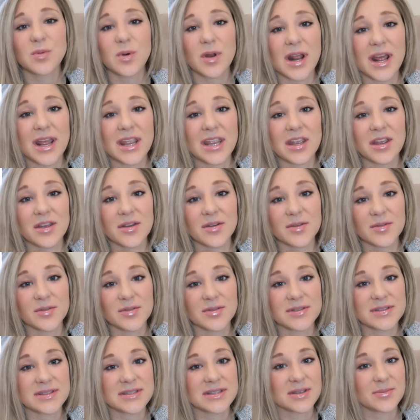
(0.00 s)
What I
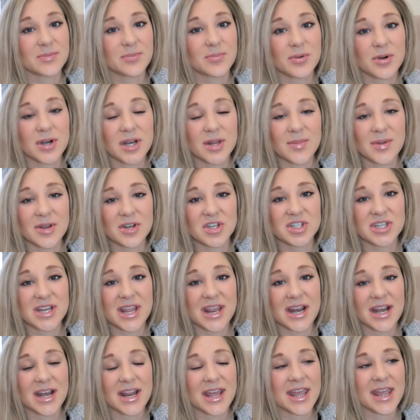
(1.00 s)
use pretty much
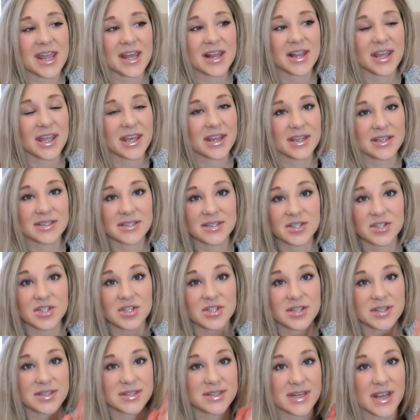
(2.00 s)
day to day, like this is
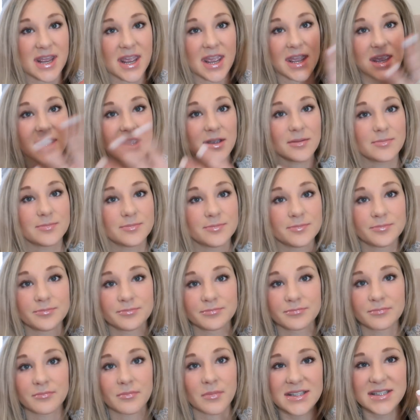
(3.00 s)
just a,
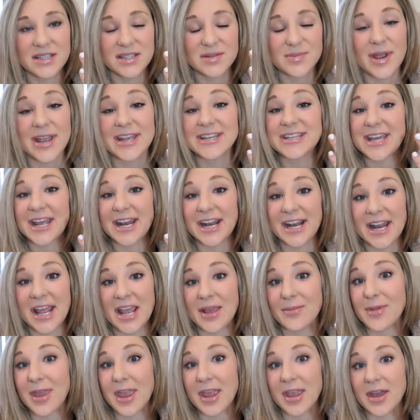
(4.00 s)
this is my
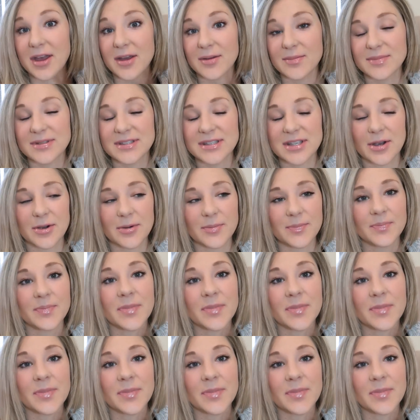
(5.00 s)
day-to-day makeup. So